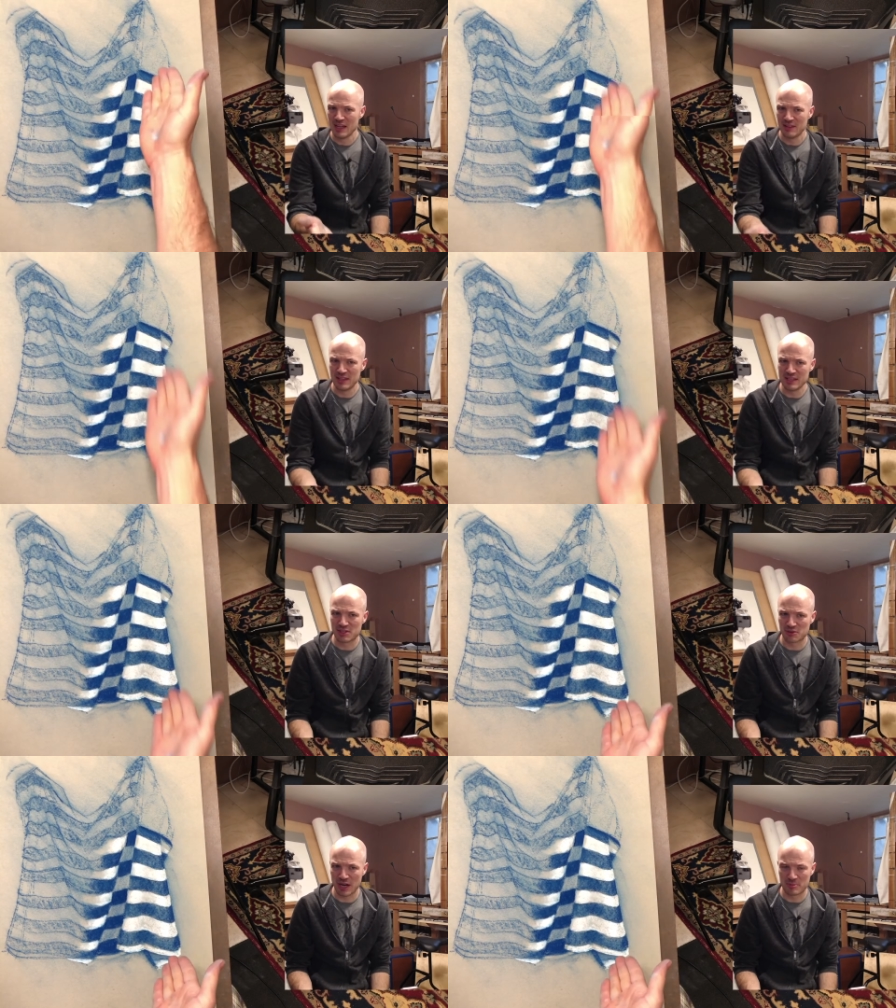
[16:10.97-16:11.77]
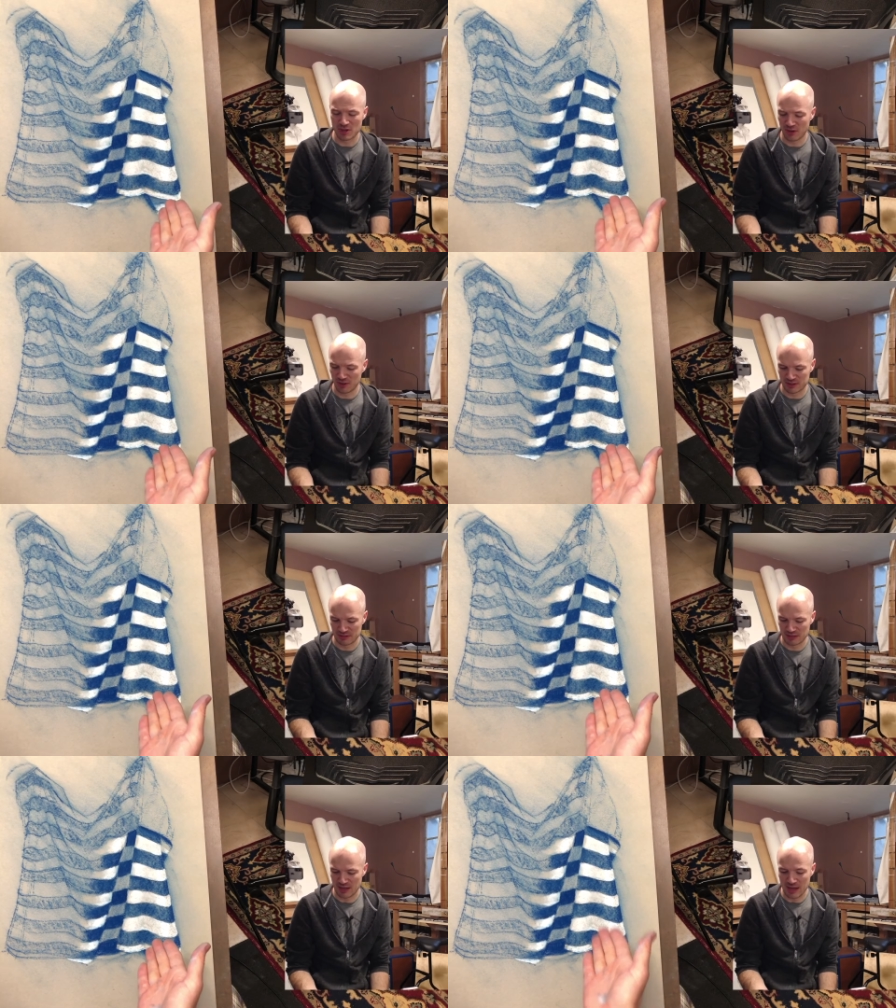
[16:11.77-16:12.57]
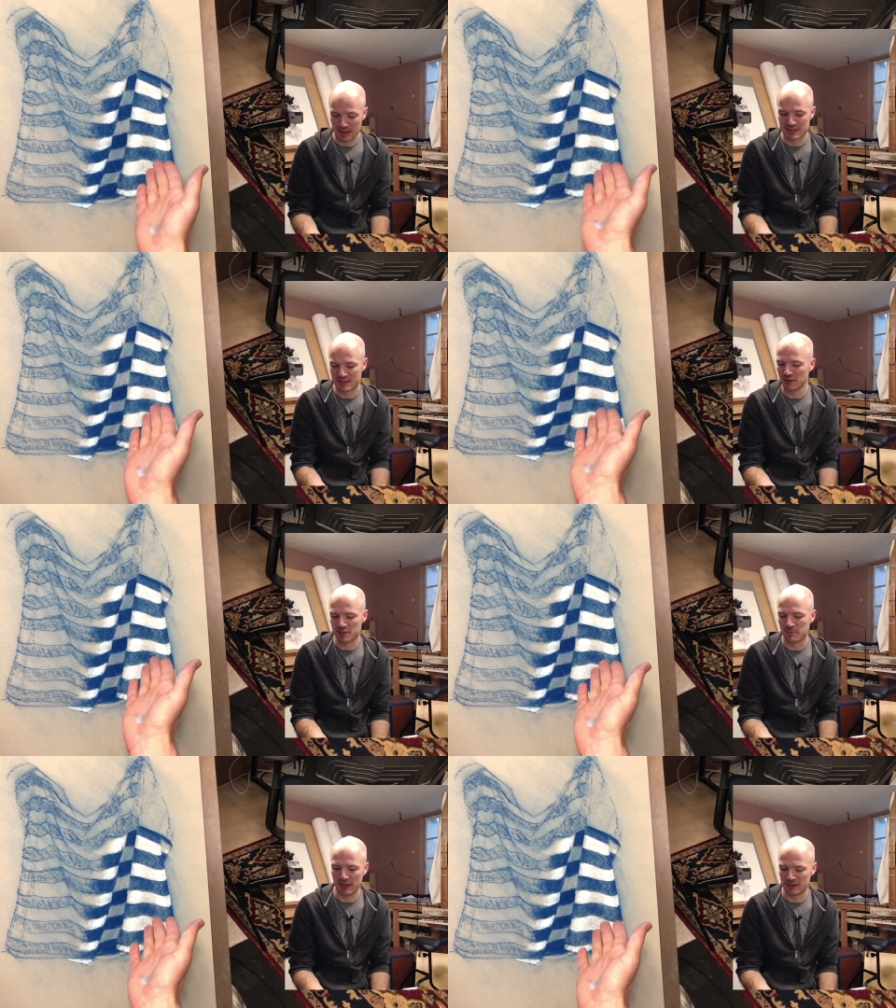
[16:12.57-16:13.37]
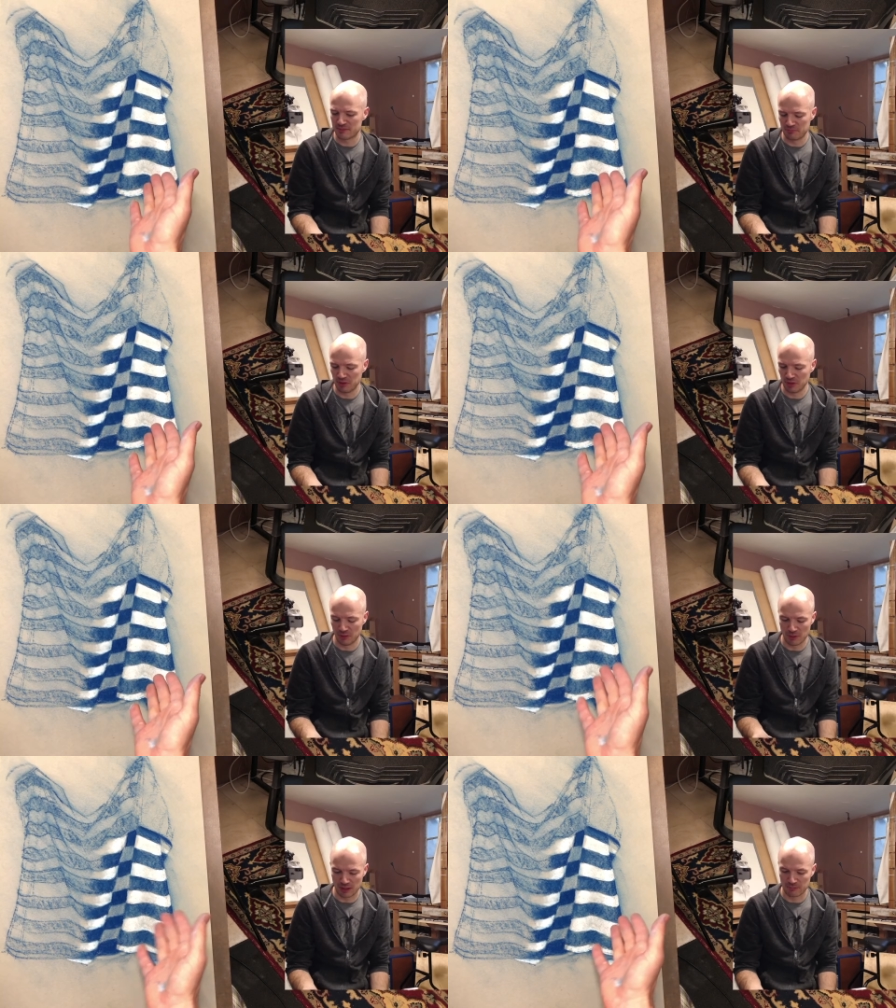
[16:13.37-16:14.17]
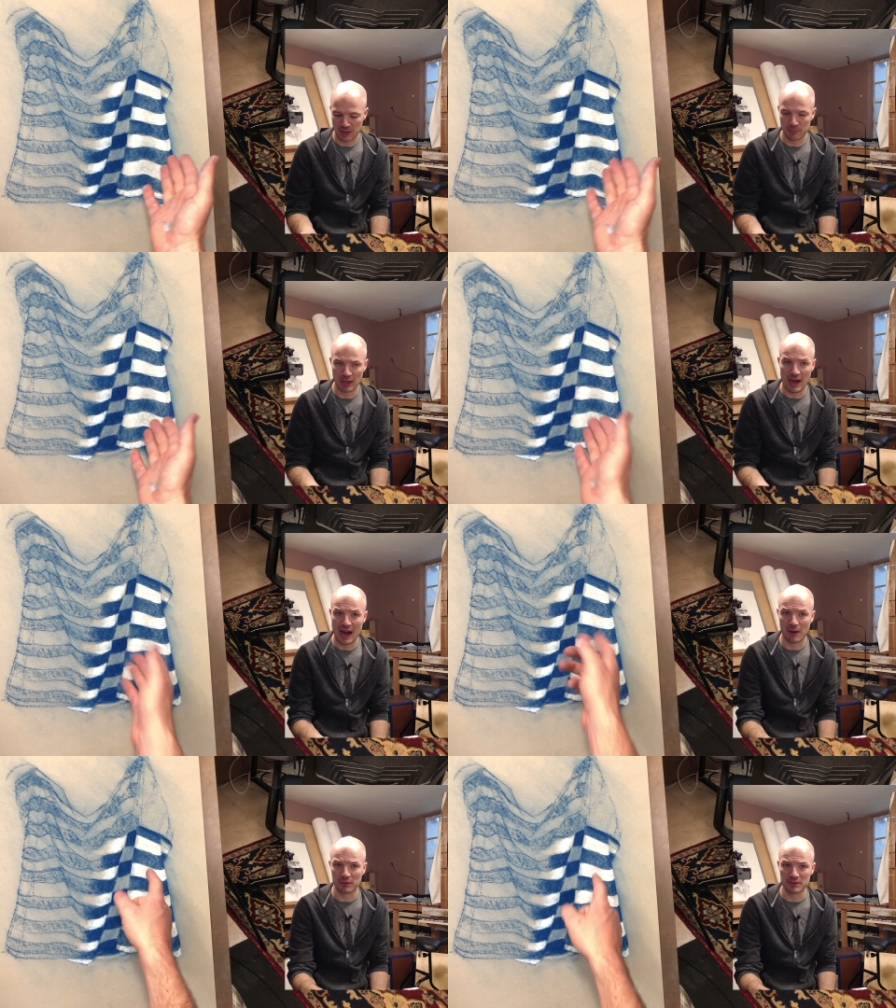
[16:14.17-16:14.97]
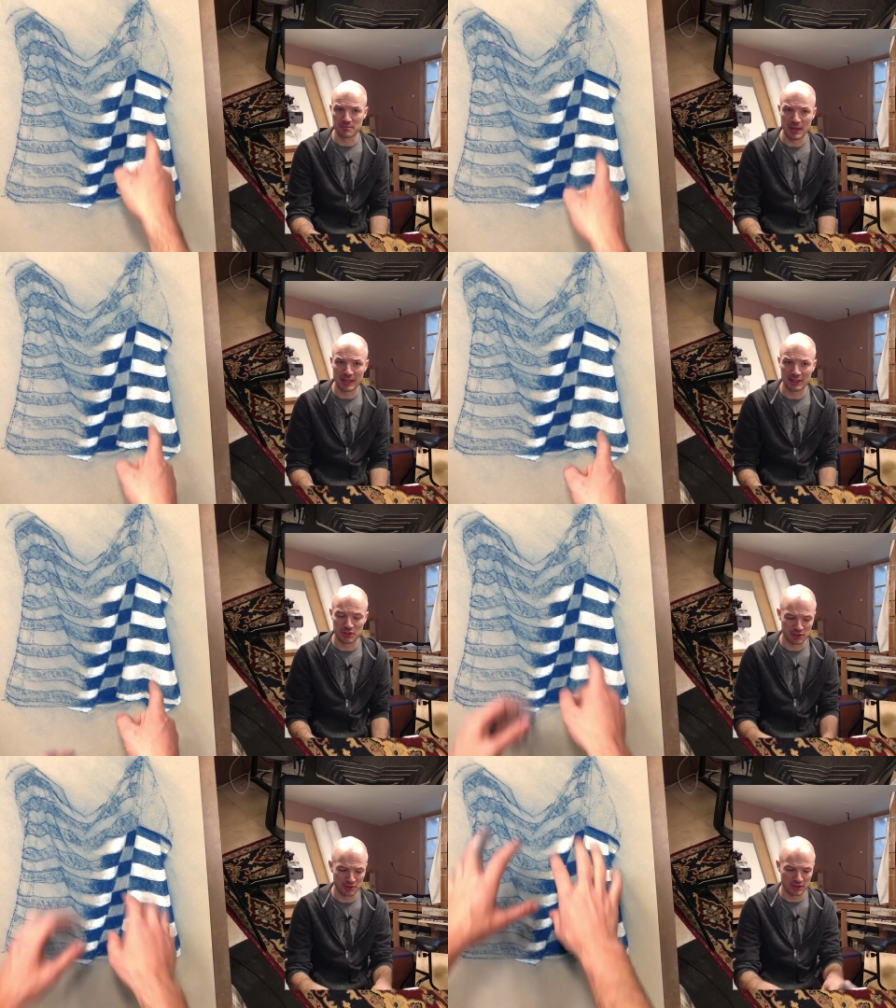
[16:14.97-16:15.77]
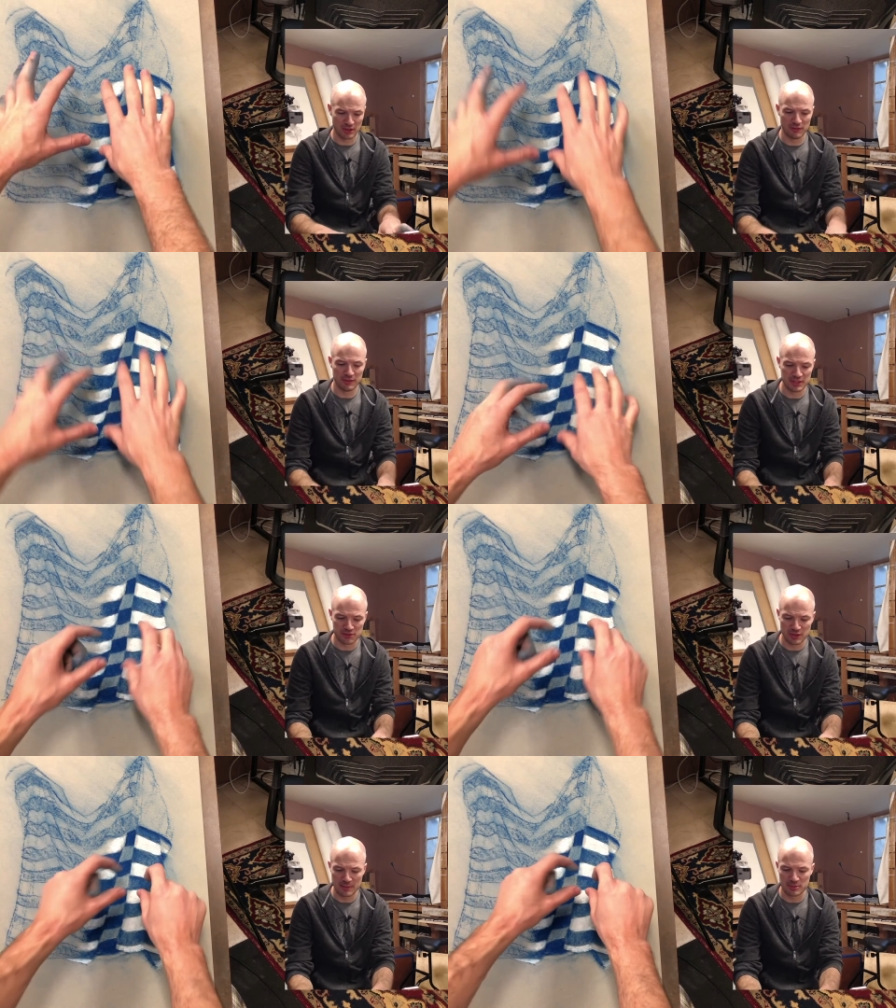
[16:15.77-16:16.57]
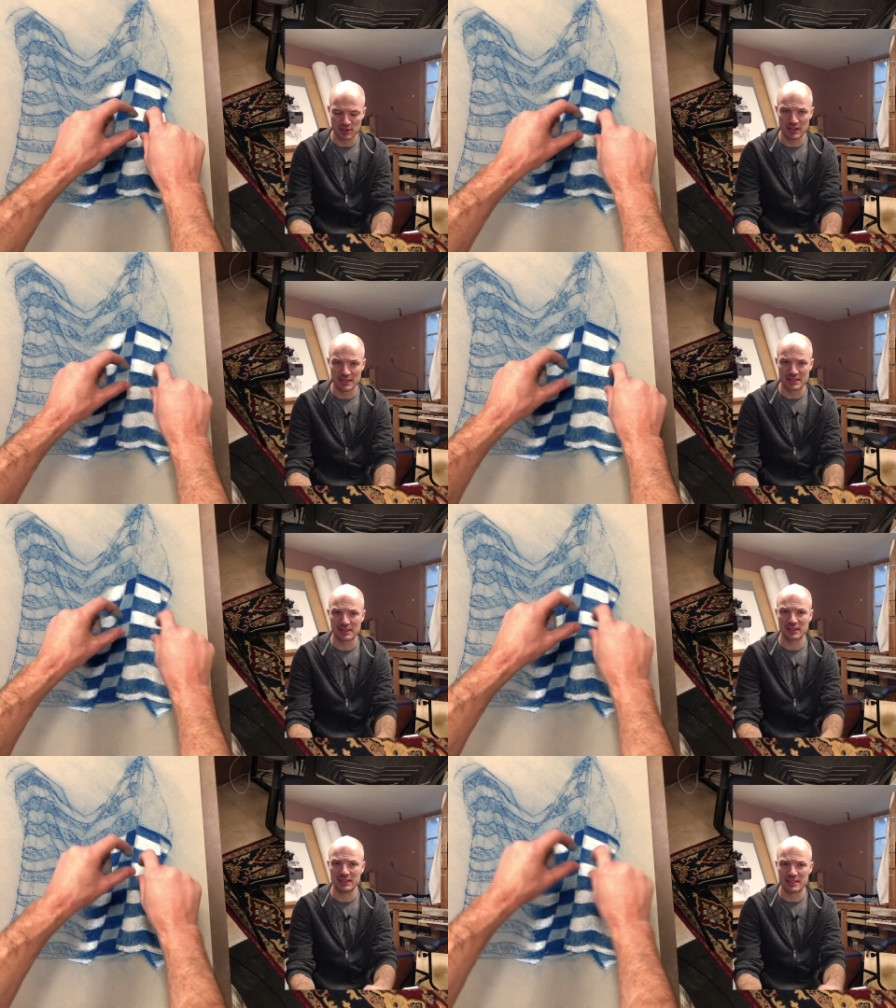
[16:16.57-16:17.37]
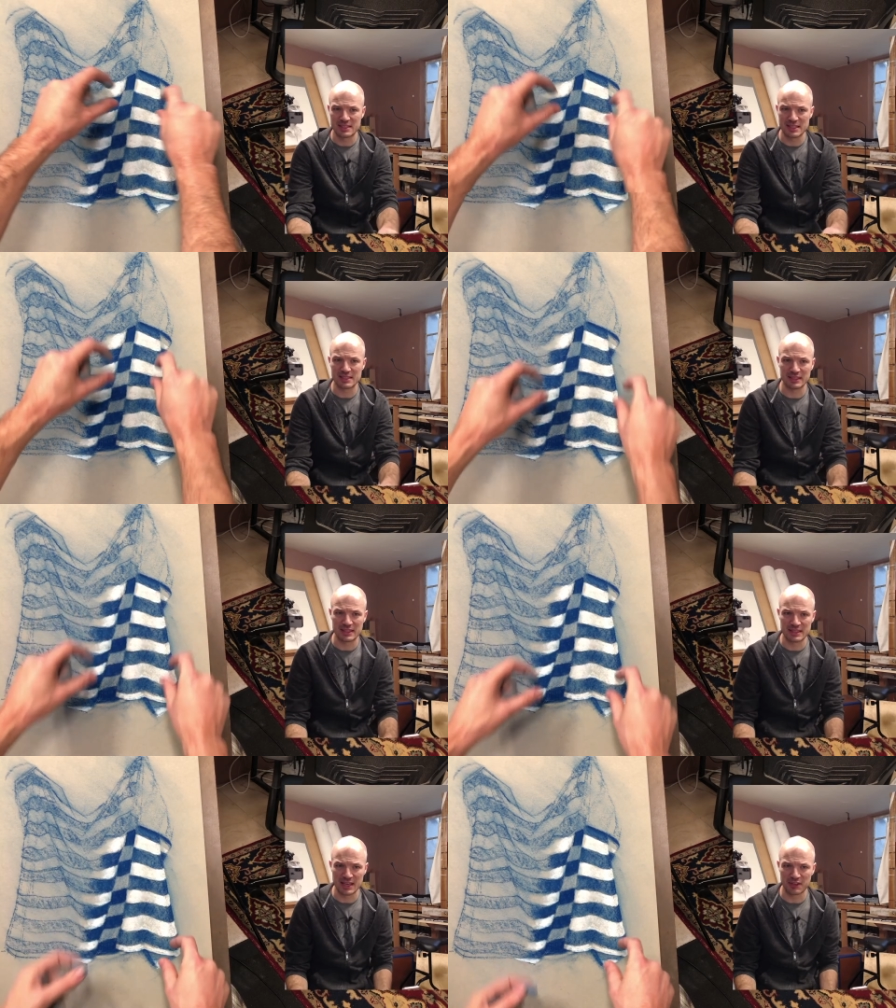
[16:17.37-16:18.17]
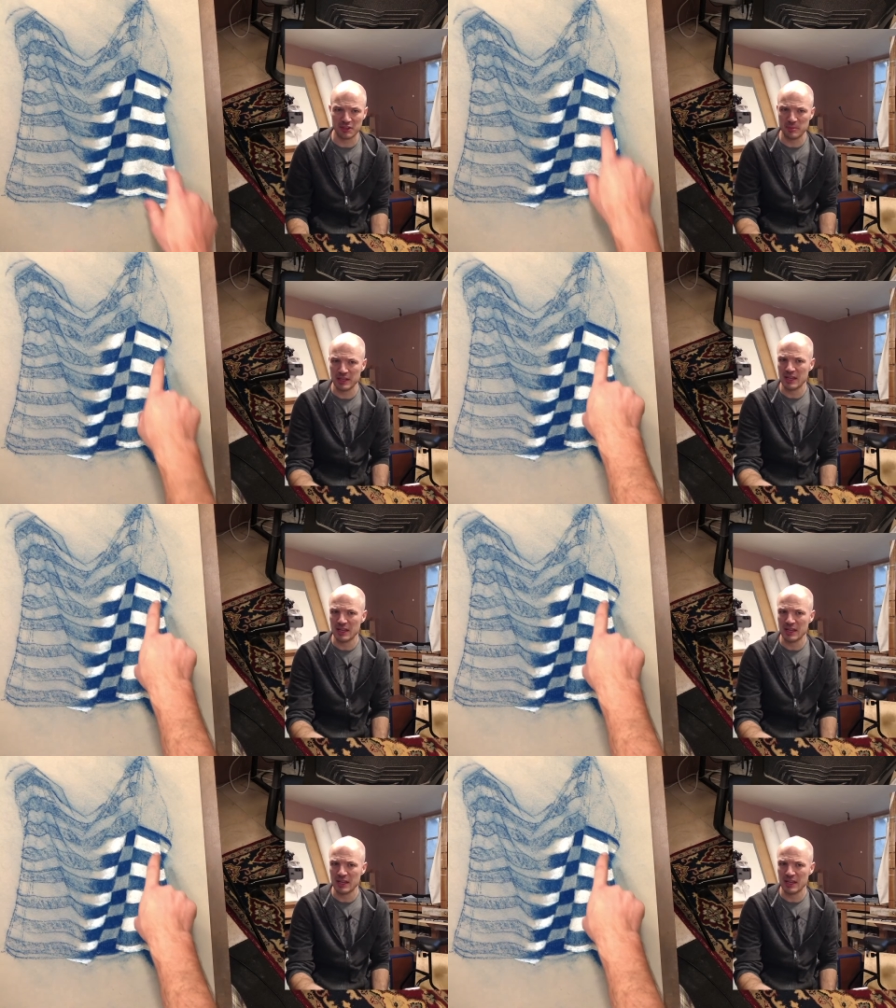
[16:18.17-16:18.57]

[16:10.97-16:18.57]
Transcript: These stripes aren't, I could still spend, a couple of hours making sure that all of these stripes are as consistent as they could be.